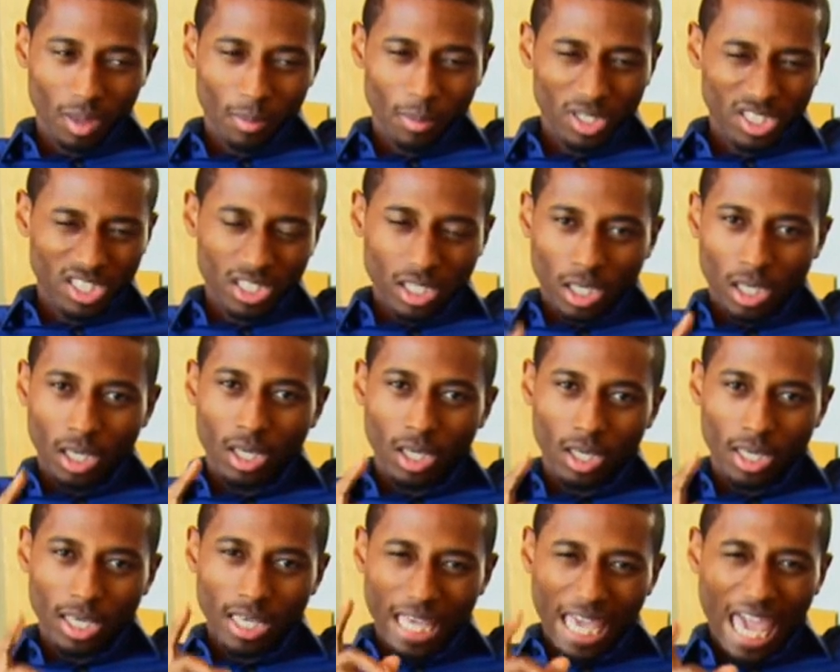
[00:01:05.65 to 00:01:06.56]
But
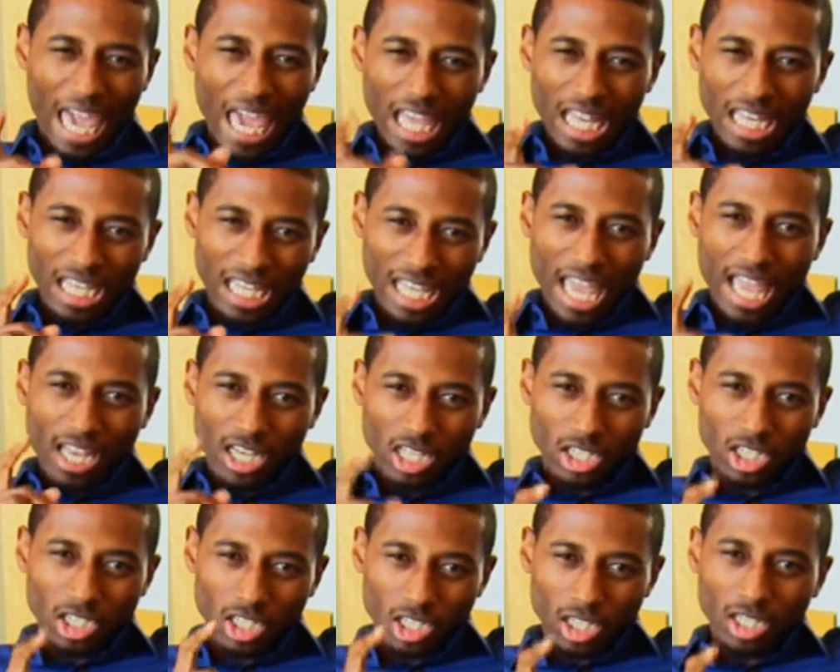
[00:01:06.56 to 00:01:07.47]
see, Kaylee,
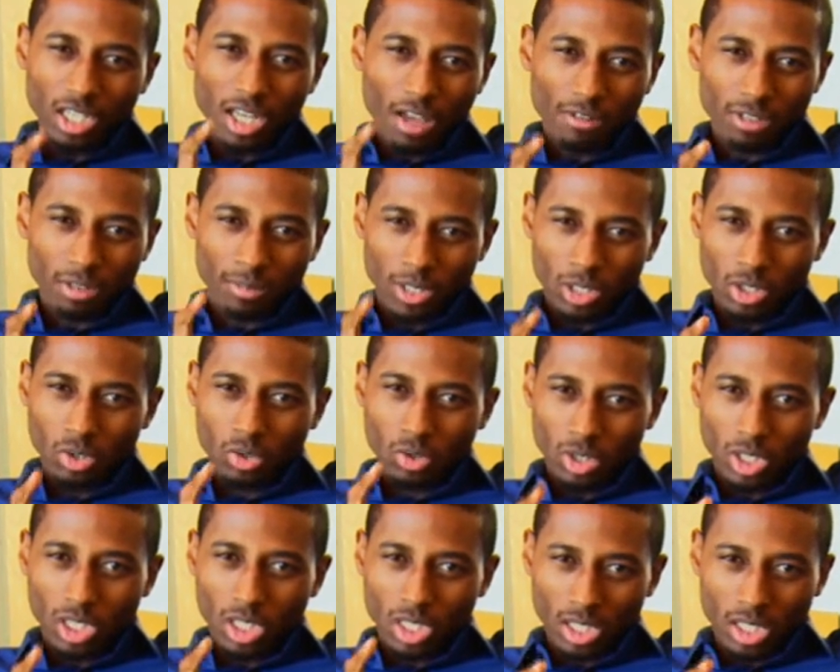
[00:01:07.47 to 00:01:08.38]
she loves me
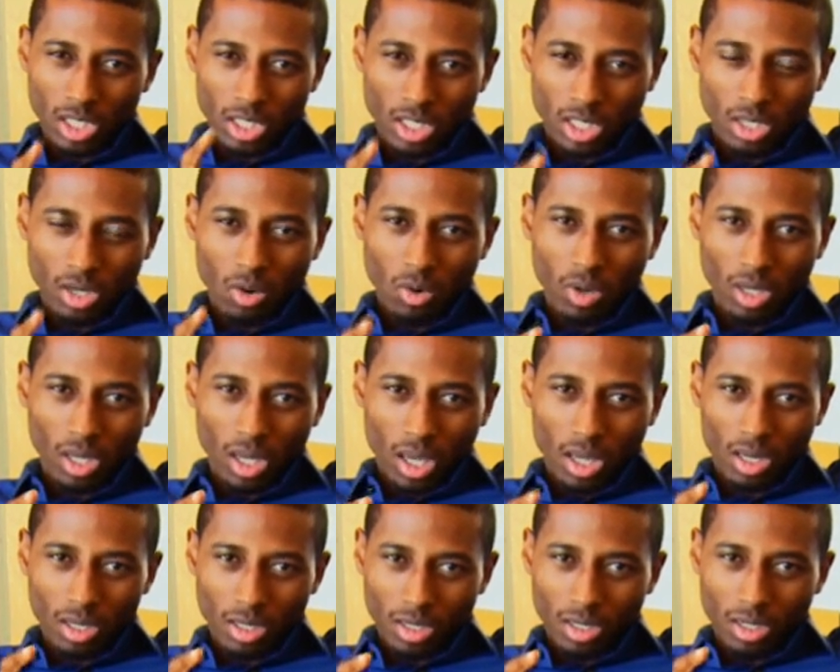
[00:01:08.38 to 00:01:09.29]
too. She just doesn't know it
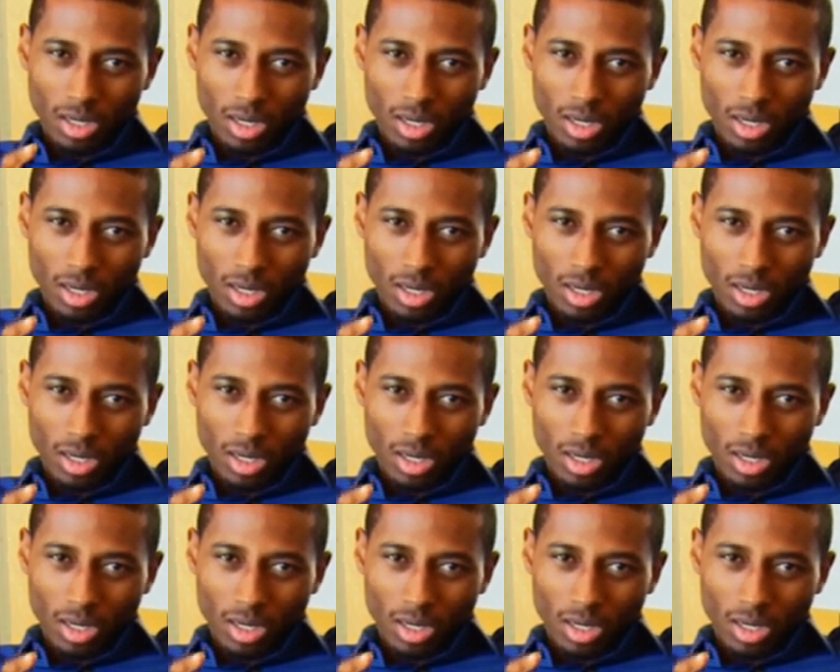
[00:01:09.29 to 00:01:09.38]
yet.